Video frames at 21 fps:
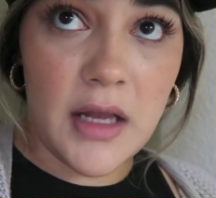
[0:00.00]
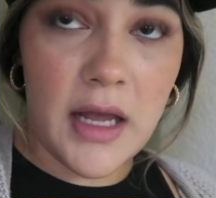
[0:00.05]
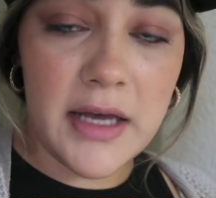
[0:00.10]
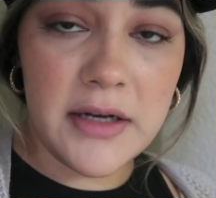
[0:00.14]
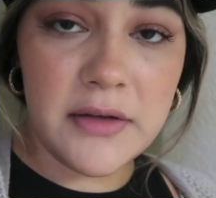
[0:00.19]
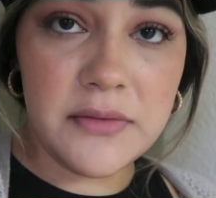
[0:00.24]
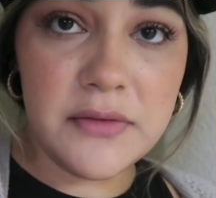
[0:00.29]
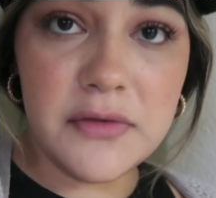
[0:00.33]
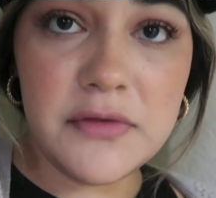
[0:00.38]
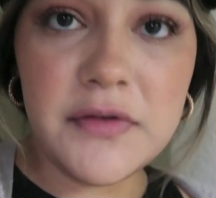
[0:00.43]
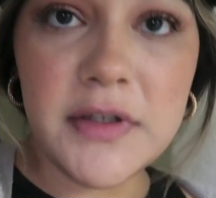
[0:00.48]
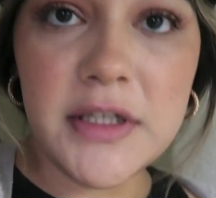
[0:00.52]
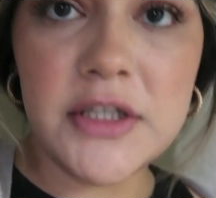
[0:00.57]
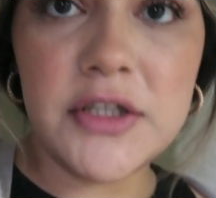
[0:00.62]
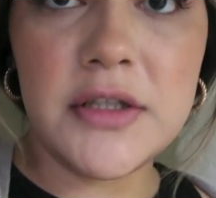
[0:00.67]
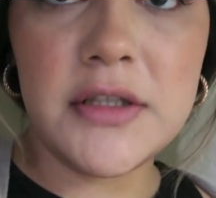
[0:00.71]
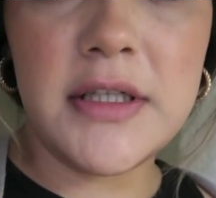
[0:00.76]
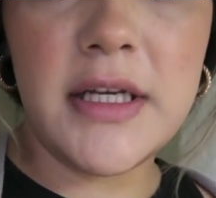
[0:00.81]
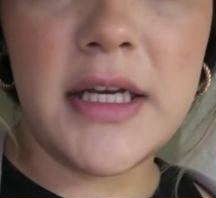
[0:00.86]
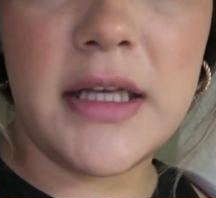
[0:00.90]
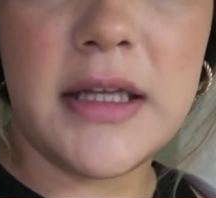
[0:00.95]
I don't know if I
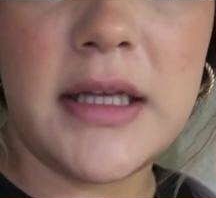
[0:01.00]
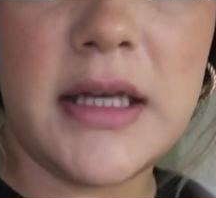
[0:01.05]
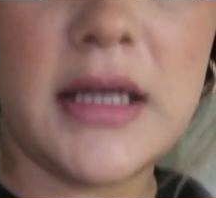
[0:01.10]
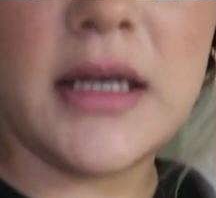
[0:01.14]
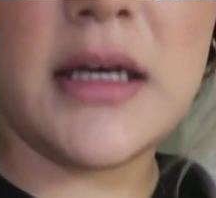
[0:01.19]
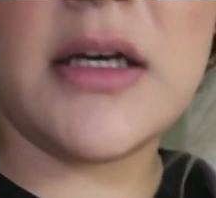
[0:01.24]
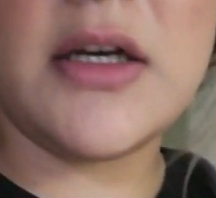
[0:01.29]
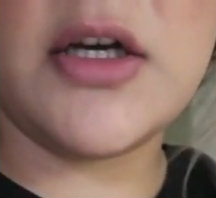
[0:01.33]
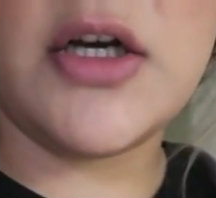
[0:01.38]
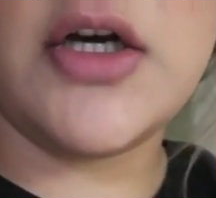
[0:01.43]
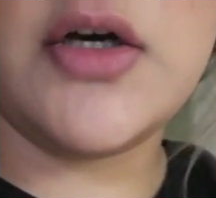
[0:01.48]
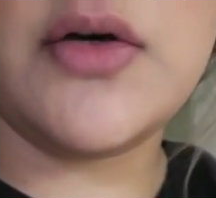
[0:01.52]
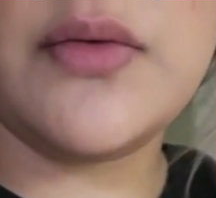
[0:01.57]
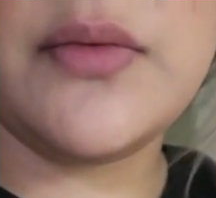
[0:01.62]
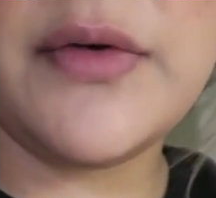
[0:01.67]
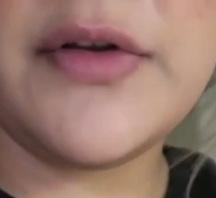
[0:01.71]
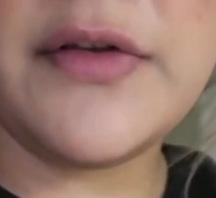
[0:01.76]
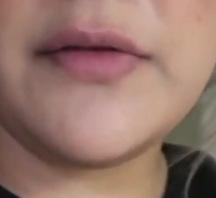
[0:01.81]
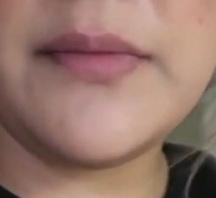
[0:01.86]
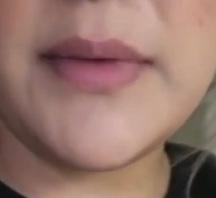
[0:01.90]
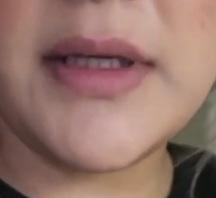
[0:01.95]
should take like a coat
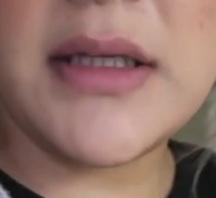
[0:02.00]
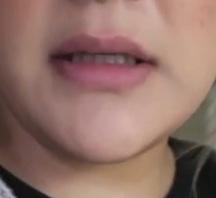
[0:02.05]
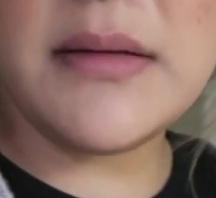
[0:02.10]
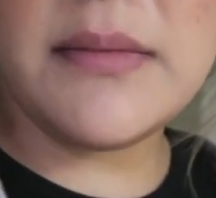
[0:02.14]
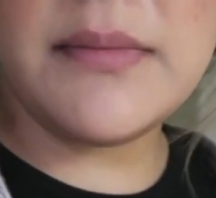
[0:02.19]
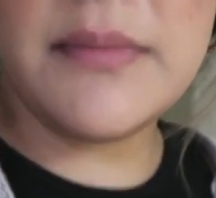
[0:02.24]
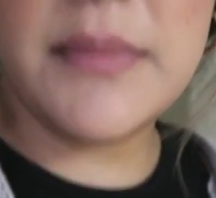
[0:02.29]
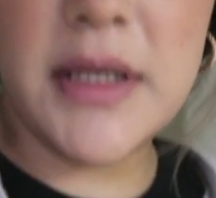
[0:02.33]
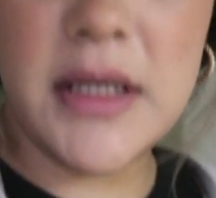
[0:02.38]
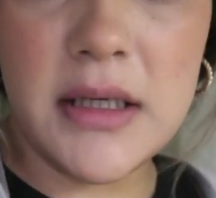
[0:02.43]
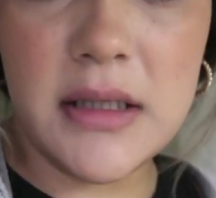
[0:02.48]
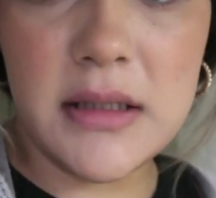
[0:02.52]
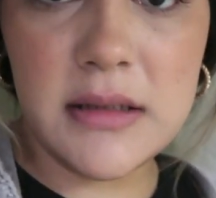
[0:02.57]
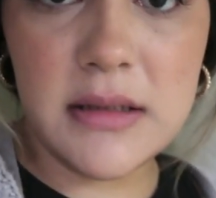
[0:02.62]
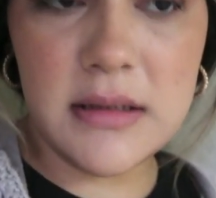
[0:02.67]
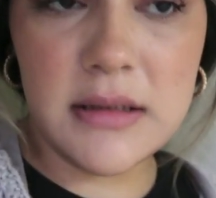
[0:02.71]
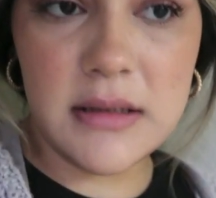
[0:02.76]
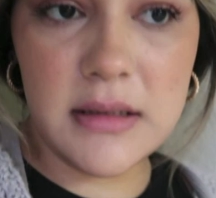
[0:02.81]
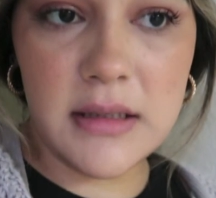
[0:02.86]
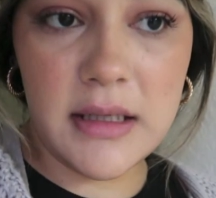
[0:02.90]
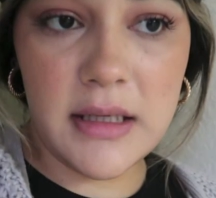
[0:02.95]
with me because
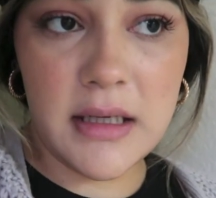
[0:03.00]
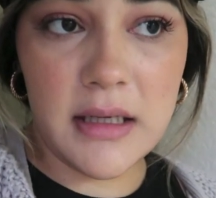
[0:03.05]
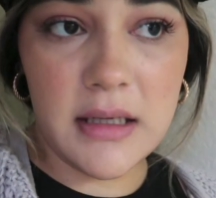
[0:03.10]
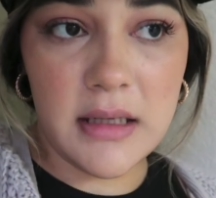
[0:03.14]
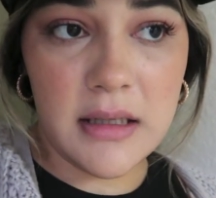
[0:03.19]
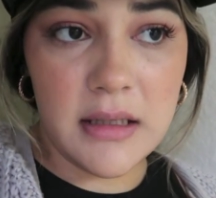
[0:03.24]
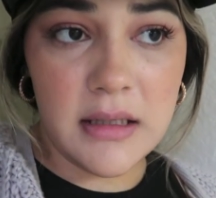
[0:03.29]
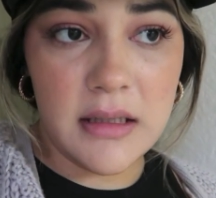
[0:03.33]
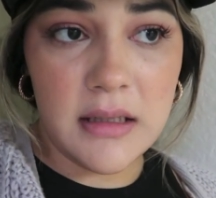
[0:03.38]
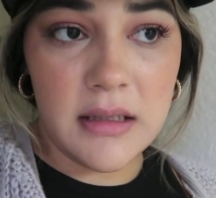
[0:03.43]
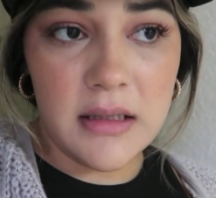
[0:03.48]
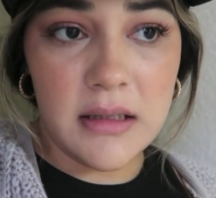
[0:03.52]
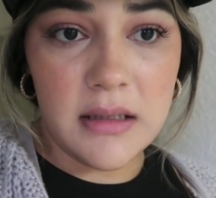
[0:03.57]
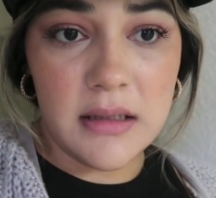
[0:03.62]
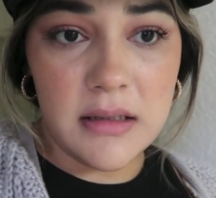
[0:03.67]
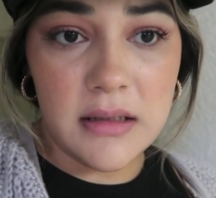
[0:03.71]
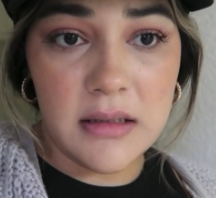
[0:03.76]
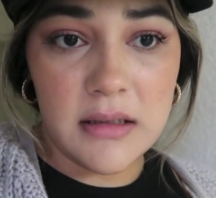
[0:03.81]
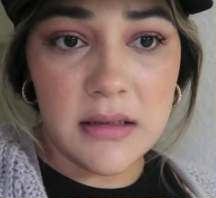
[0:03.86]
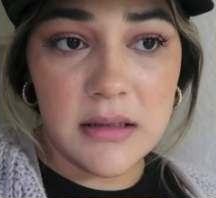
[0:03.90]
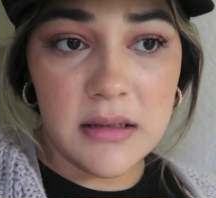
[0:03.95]
it's like
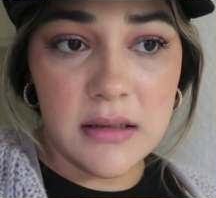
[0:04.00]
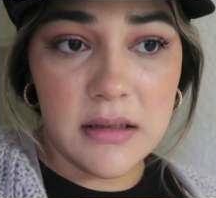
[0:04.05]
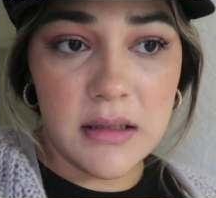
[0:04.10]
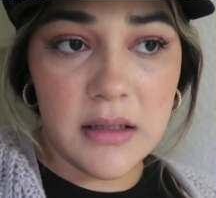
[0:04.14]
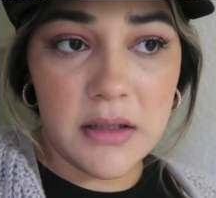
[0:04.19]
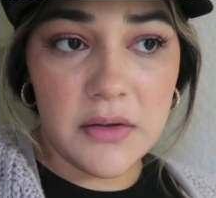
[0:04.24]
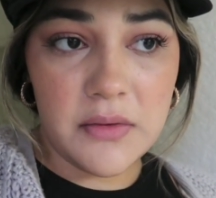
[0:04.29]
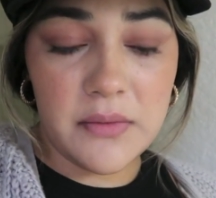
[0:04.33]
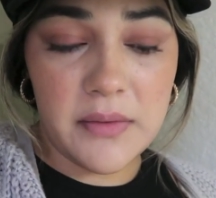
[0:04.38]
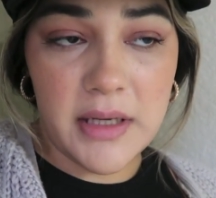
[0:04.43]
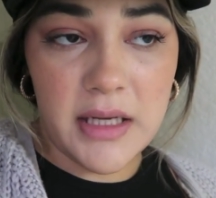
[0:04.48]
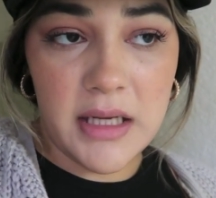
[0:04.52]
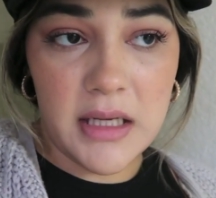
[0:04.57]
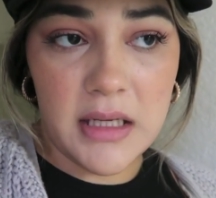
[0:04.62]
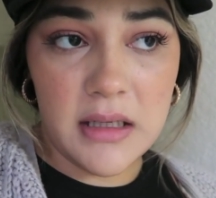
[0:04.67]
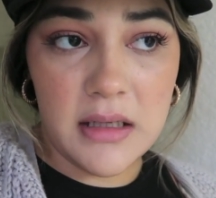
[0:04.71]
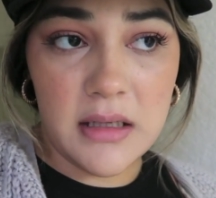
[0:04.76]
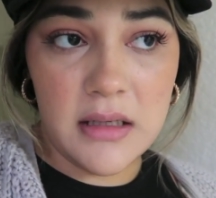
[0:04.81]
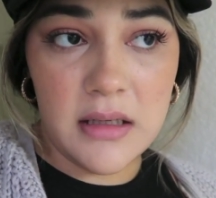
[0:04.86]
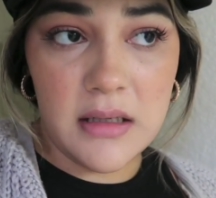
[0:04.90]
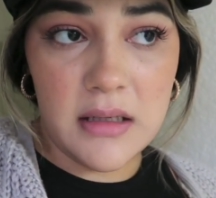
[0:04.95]
gonna
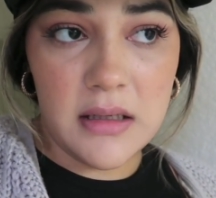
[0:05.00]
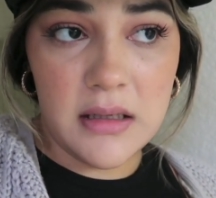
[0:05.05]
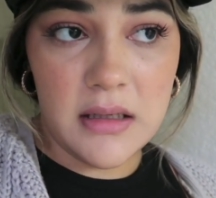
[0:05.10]
rain.